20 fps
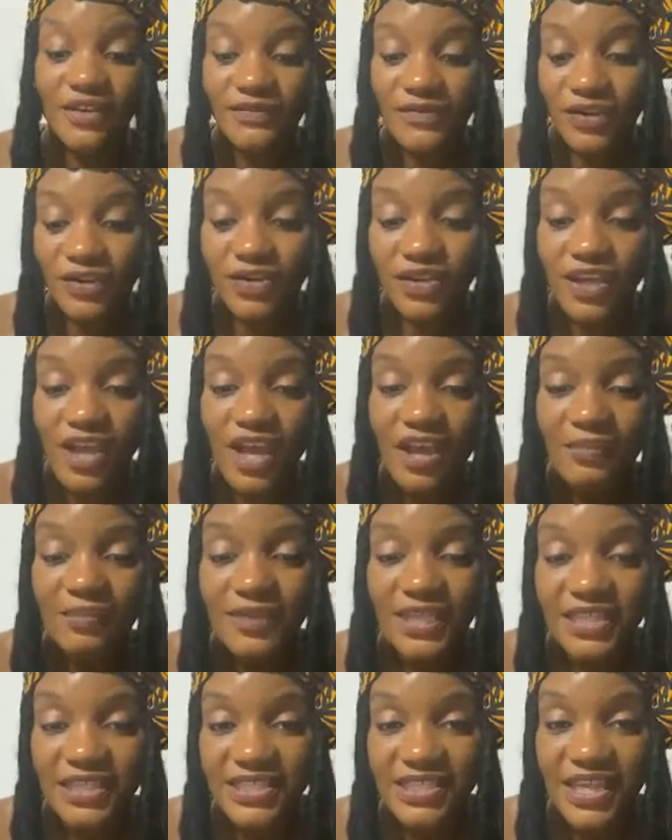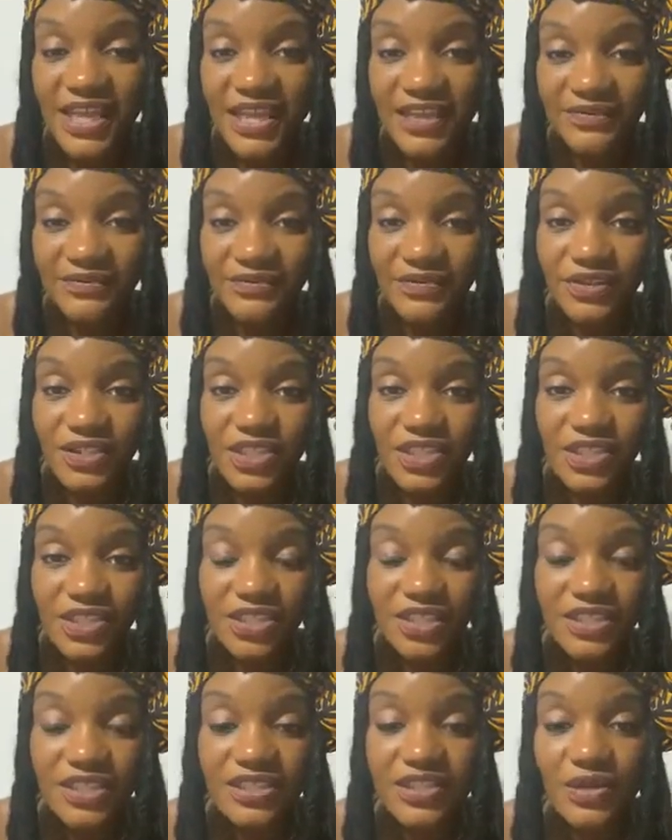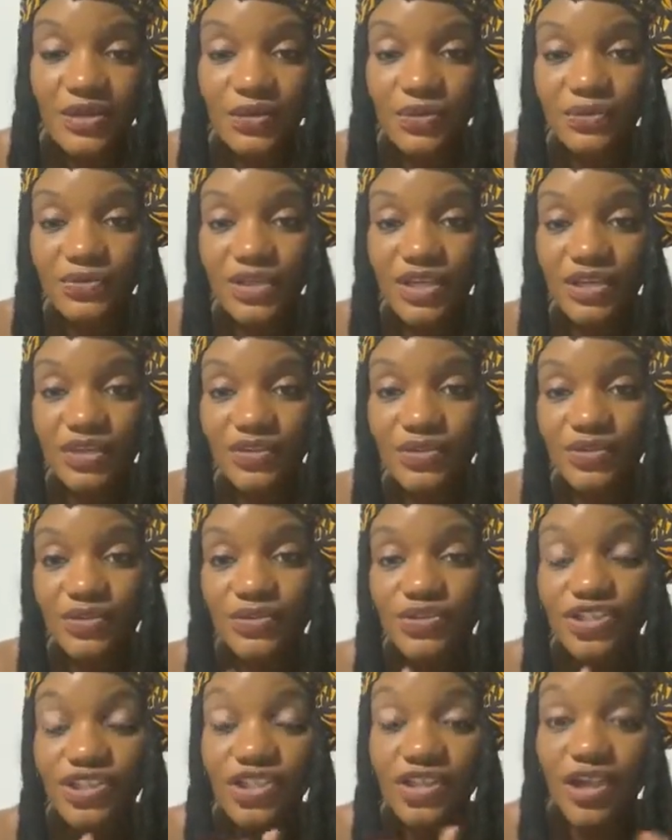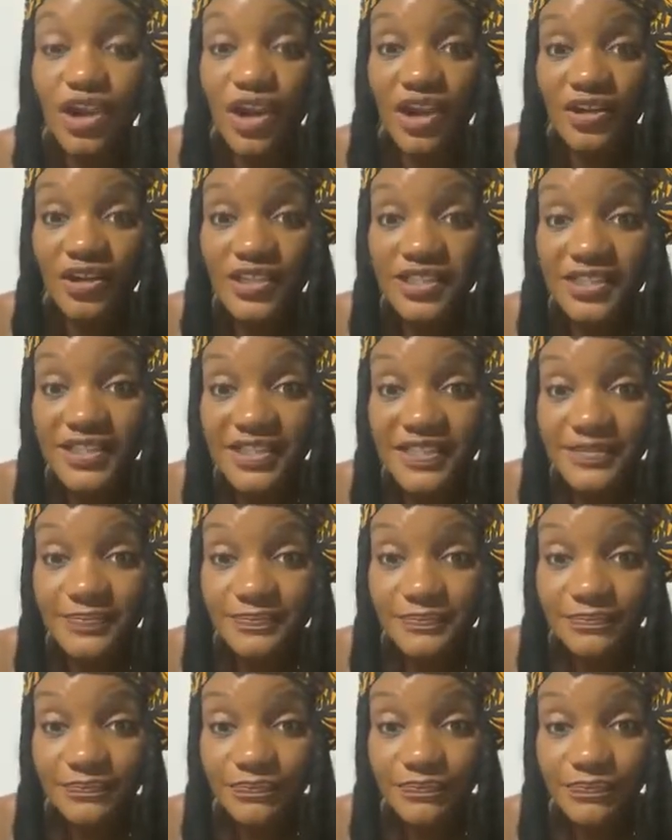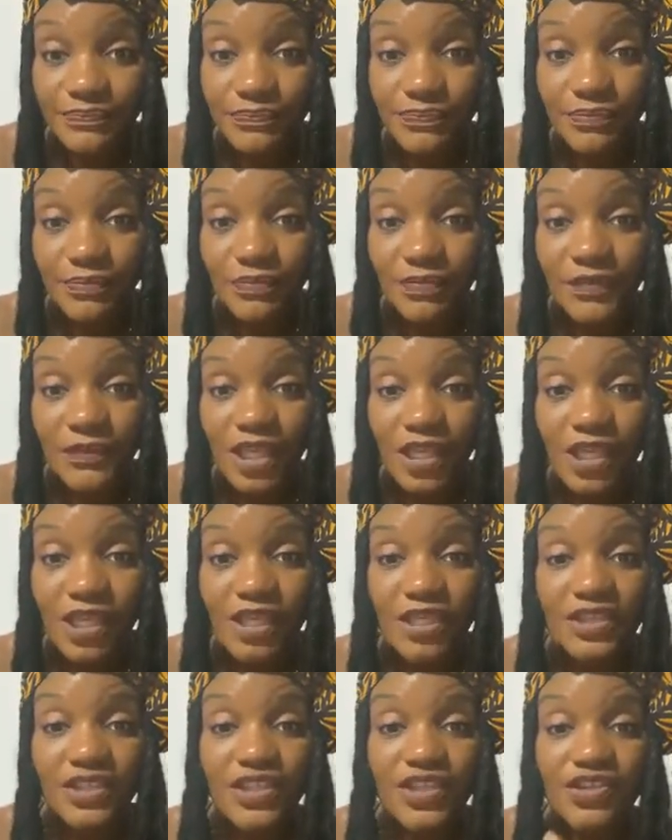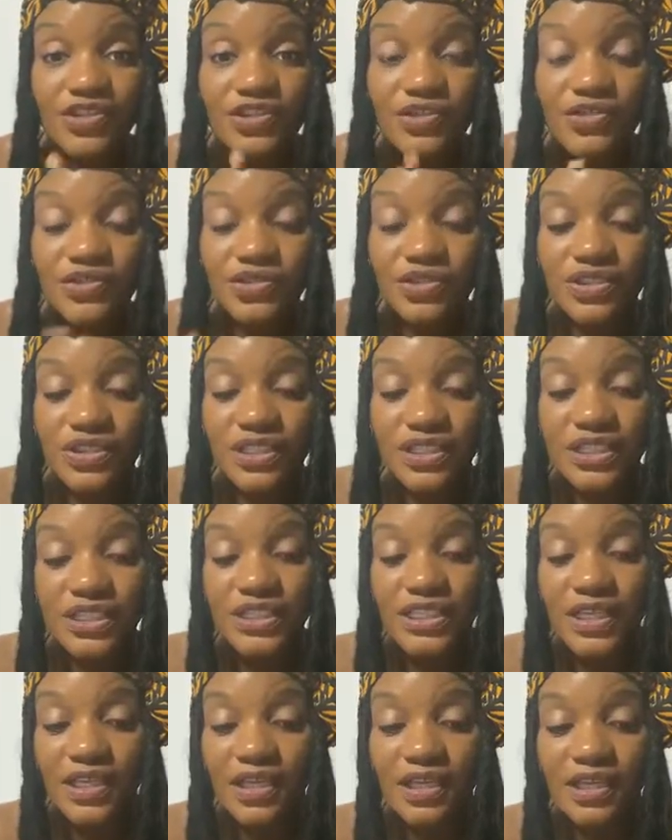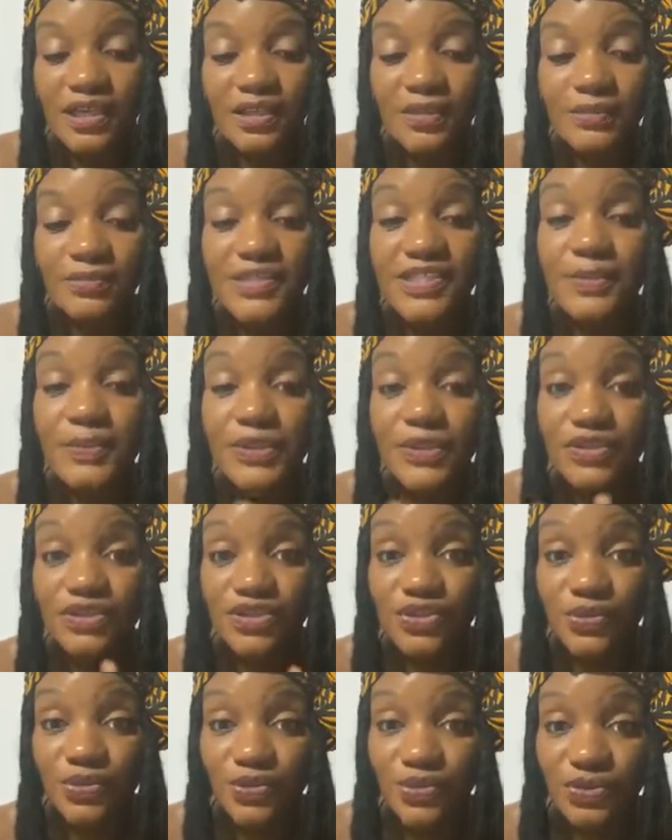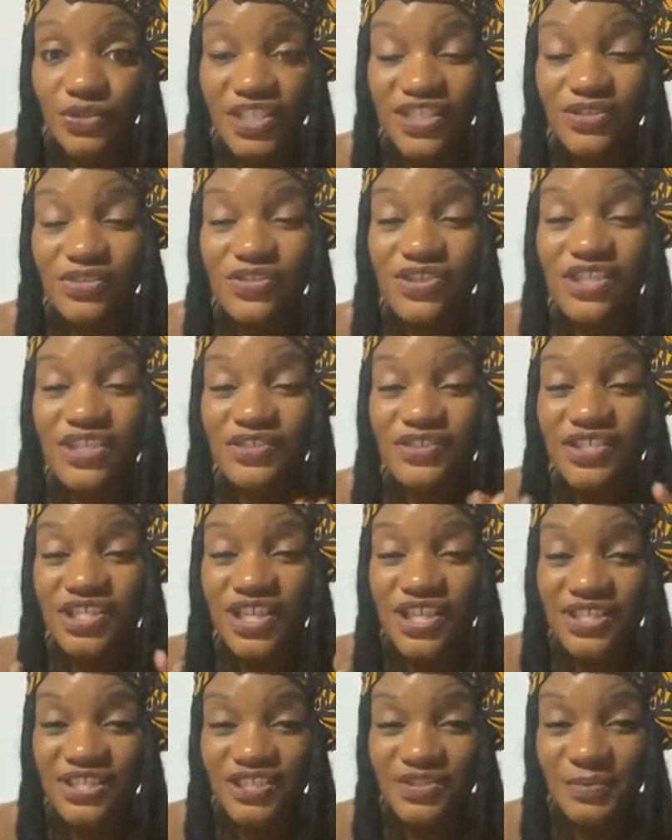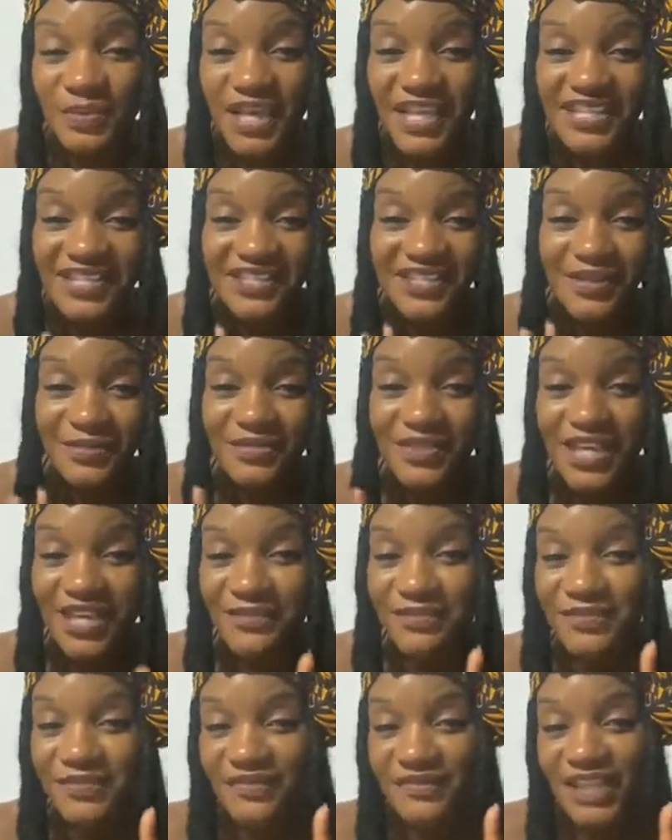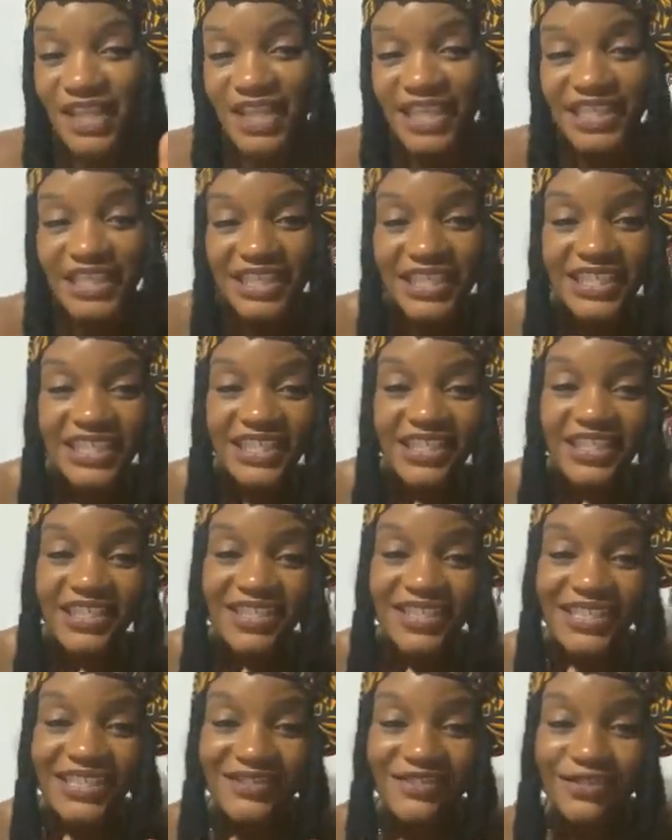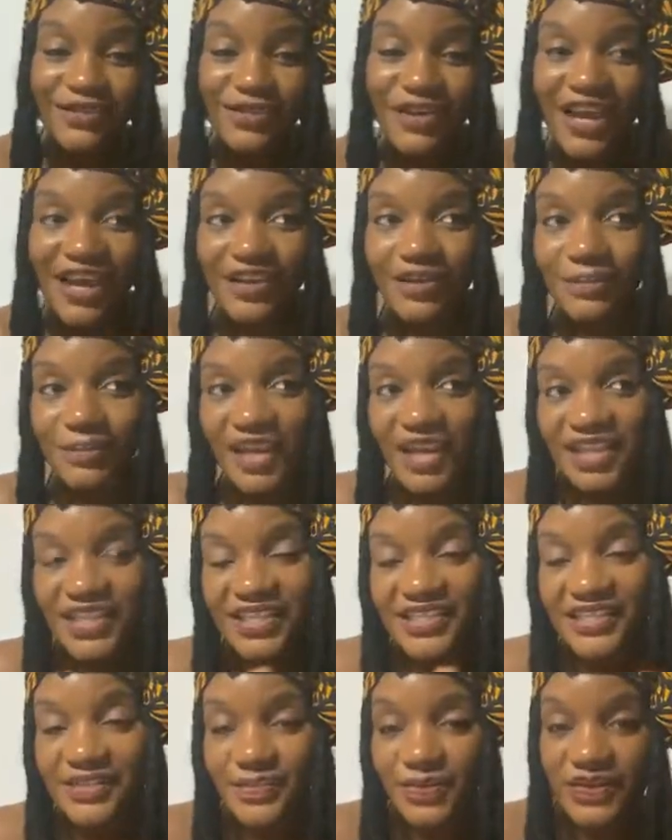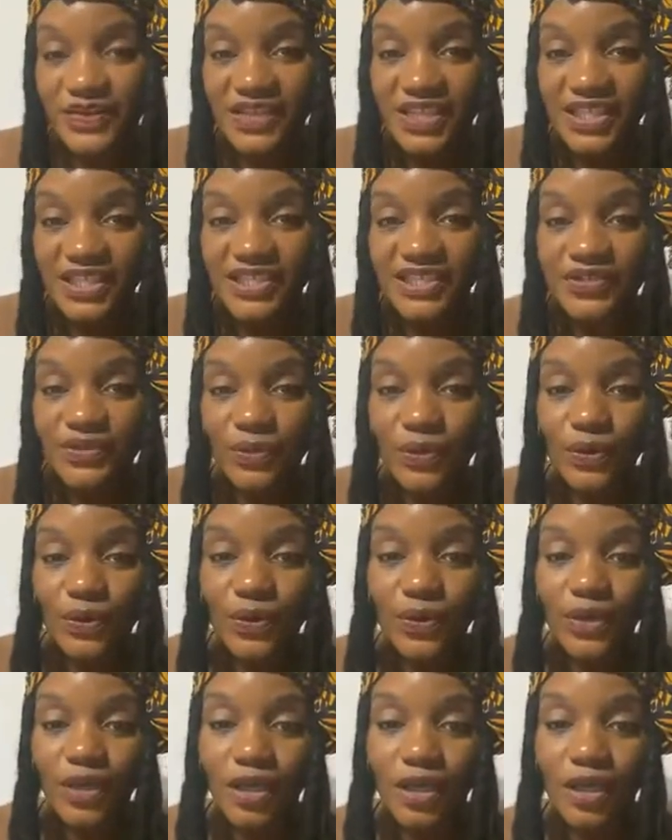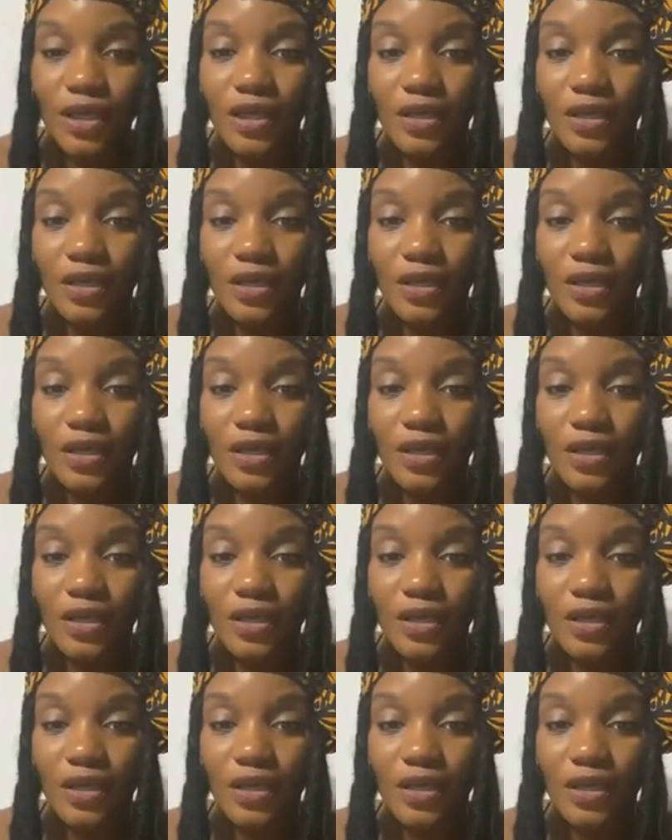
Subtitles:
a very complex life. So they're usually artists. They're usually spiritual. They usually are touched by some type of like either out-of-body experience or,